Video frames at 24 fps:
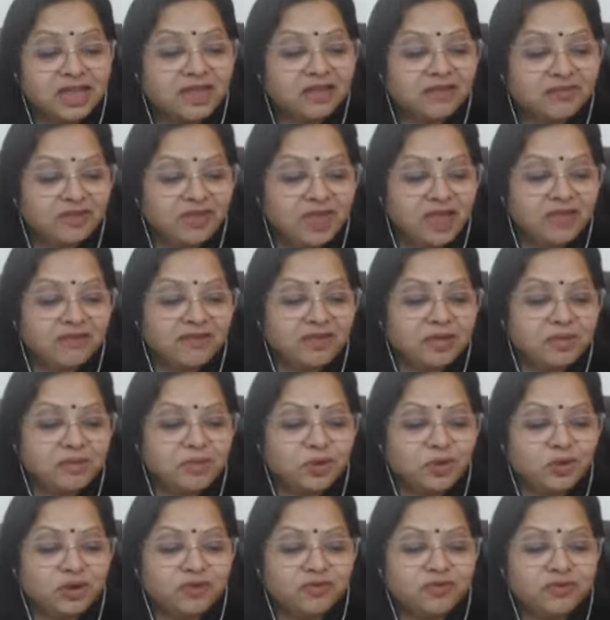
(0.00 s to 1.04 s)
We have a
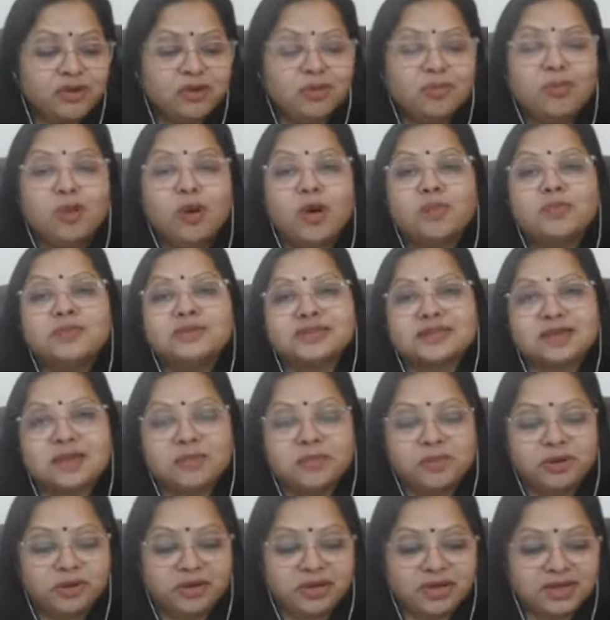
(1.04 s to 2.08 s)
beautiful moms
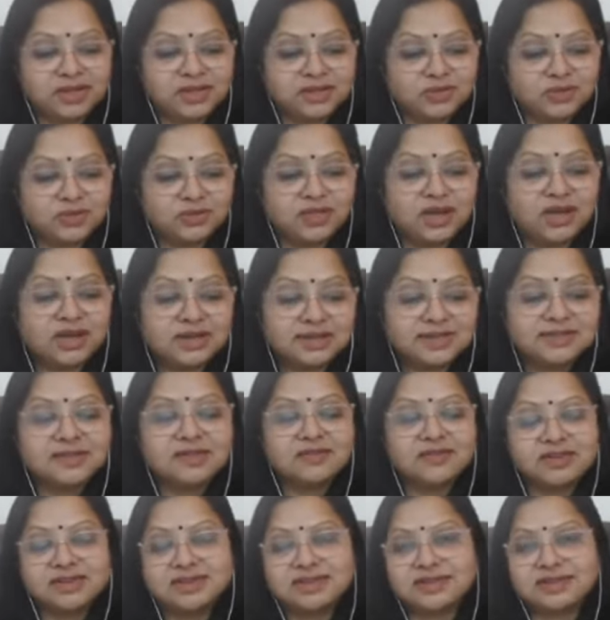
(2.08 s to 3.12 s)
community. So that is
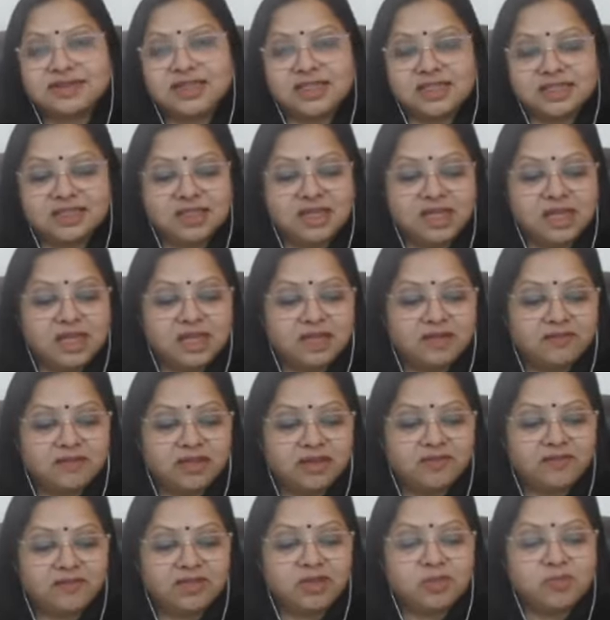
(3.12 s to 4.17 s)
our strength.
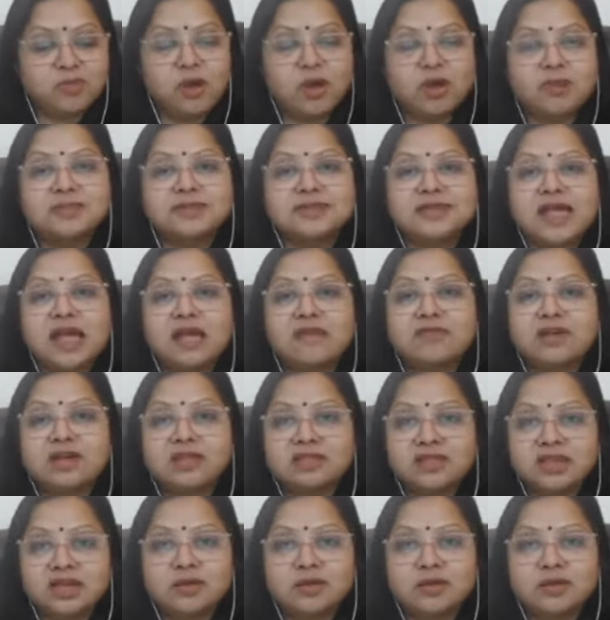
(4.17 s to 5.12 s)
When we moms have other